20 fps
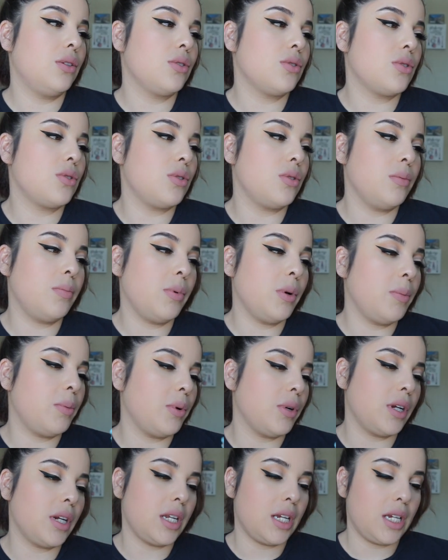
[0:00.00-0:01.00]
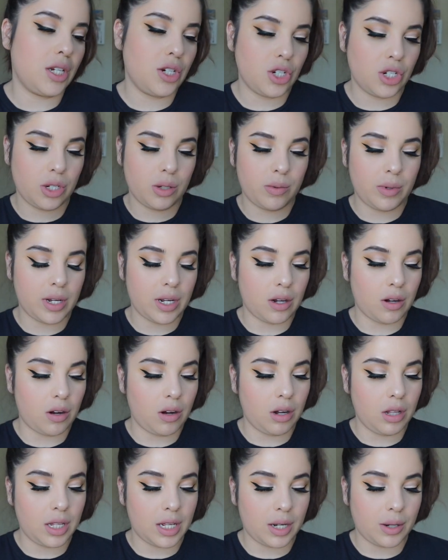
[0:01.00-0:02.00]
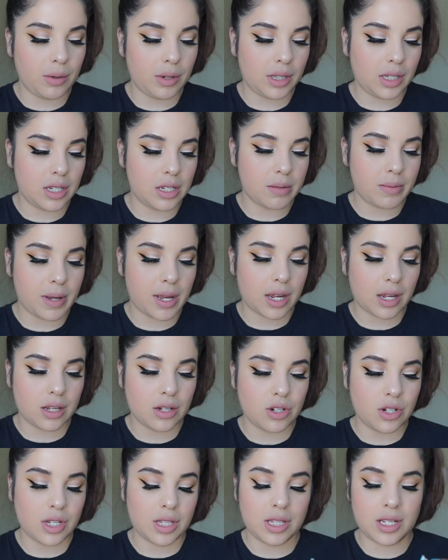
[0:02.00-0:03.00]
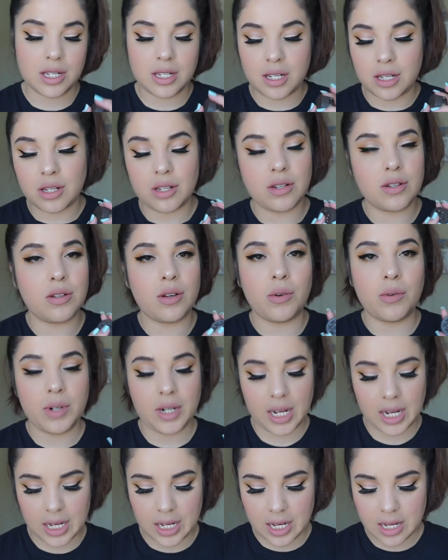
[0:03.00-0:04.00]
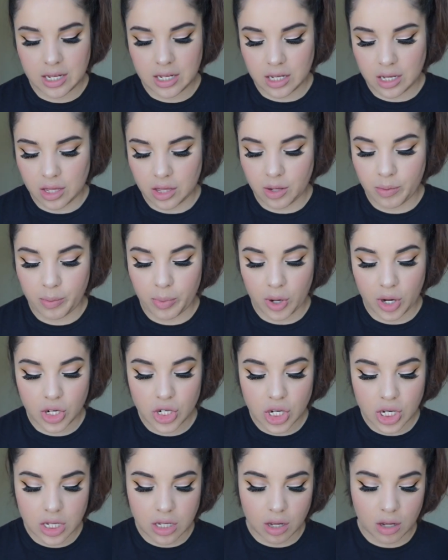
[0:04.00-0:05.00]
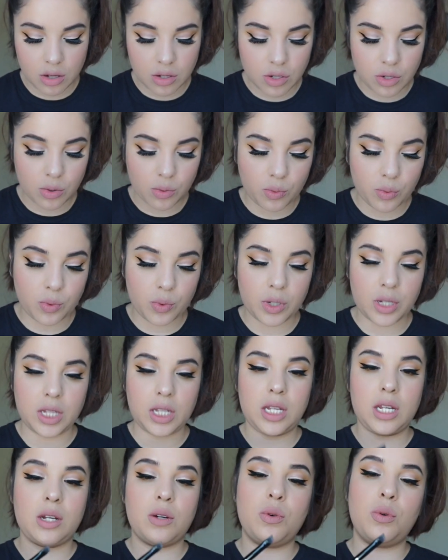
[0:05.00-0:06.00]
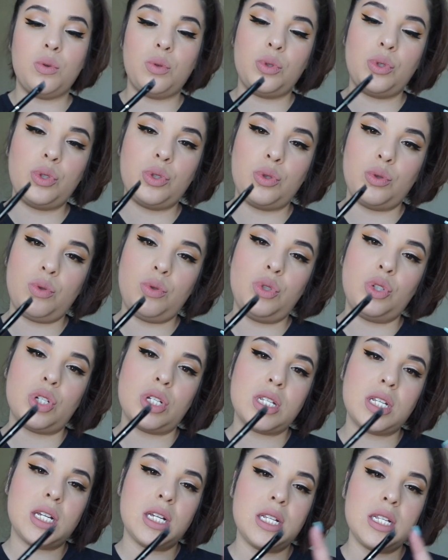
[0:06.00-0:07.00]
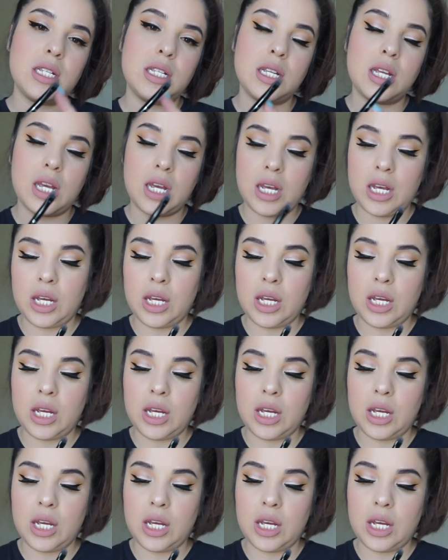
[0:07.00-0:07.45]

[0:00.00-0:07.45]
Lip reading: pretty. She went all out with this packaging. This is so nice. The brush is also really cool too, just because